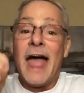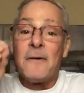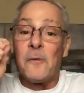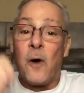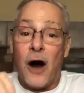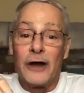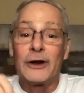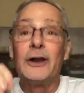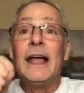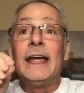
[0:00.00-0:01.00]
That
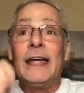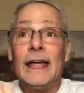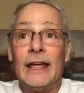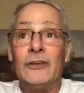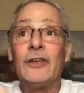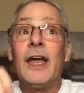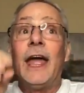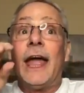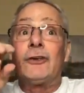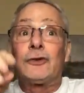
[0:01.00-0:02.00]
water
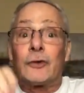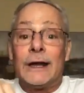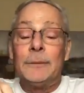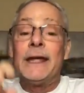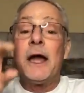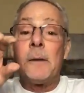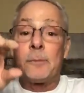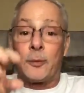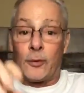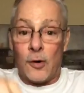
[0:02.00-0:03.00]
is
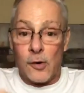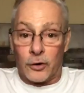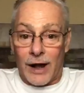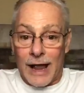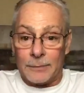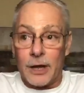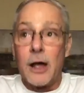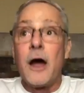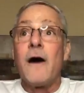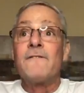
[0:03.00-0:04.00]
extremely
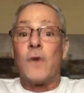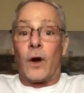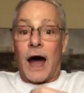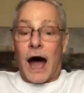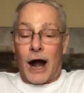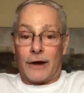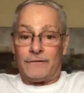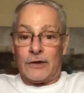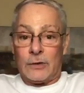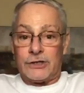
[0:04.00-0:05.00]
programmed for
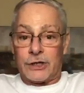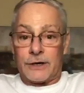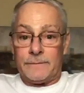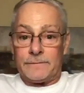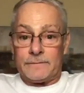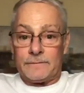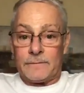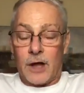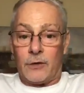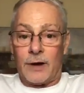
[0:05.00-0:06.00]
our future,
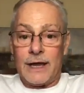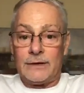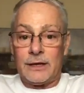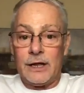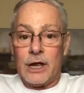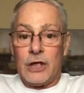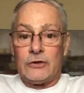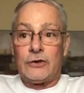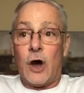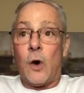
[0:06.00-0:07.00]
all right?
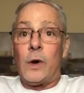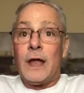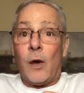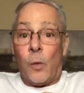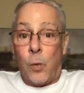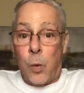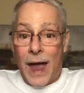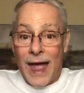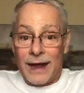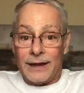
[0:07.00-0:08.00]
So
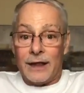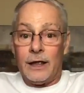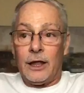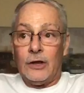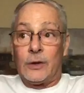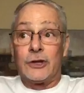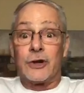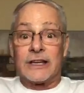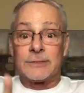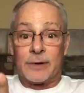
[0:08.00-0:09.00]
when
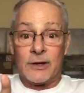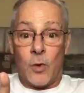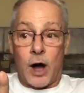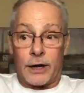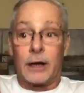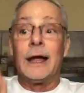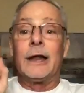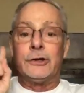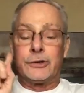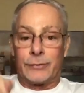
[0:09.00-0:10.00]
you can drink spring
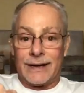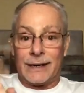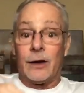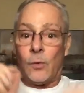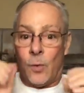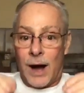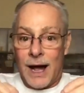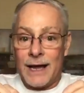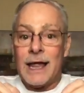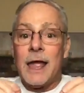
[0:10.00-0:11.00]
water, drink it.
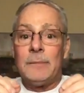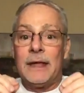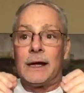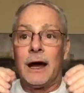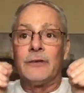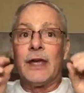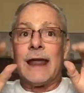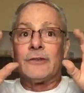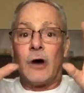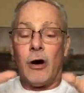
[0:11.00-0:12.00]
Why?
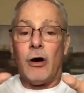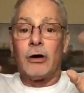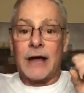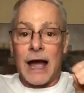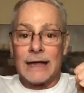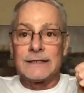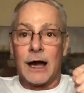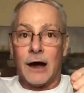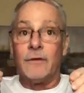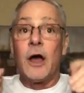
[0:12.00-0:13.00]
Because it has all
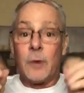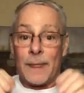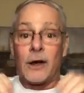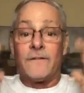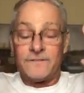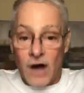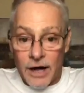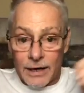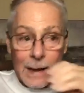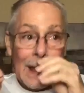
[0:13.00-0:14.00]
kinds of what they call
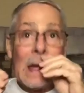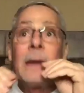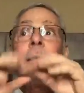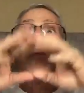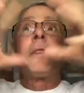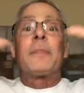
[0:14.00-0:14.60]
fauna,